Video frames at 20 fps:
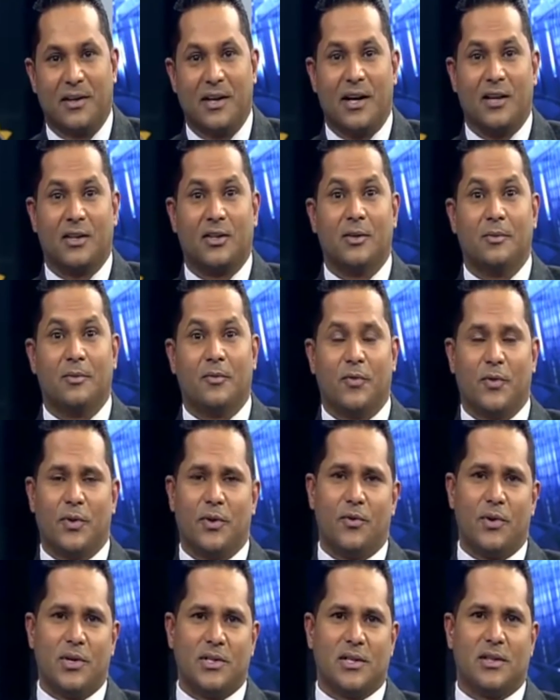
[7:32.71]
The outlook for
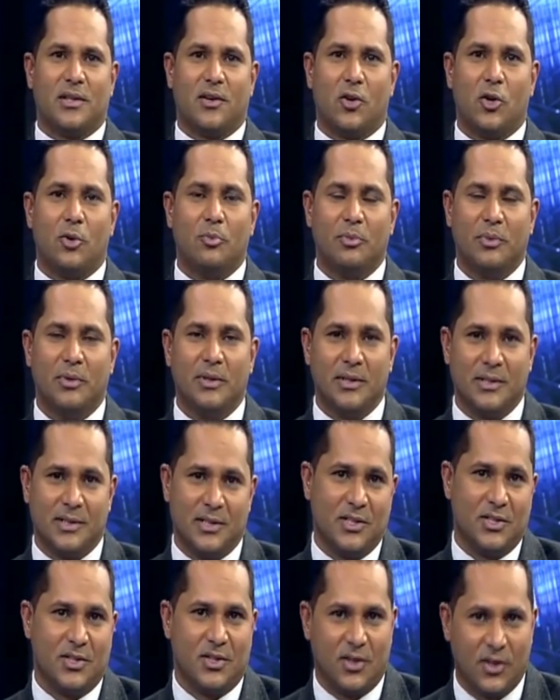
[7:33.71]
the rest of the continent
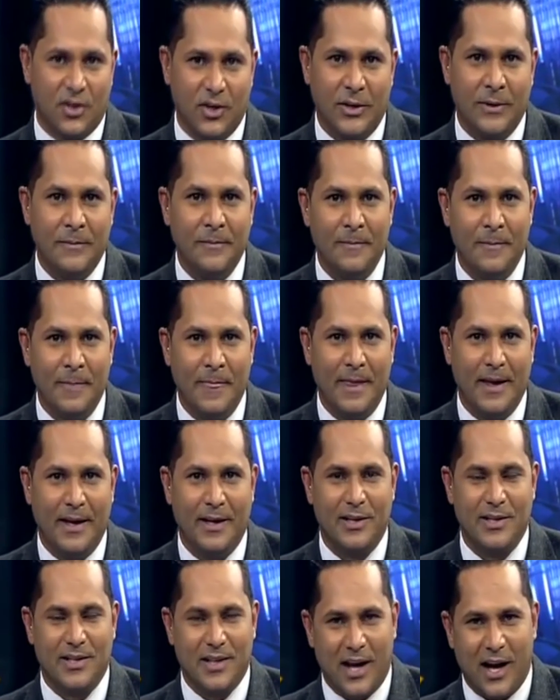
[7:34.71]
is good.
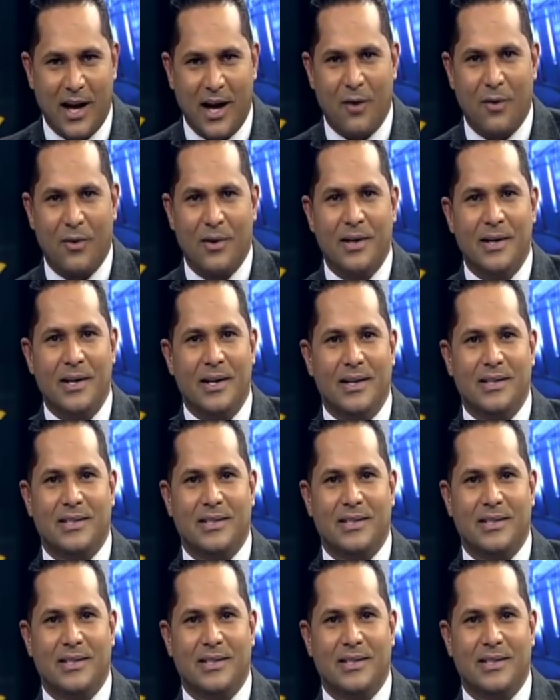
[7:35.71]
It's our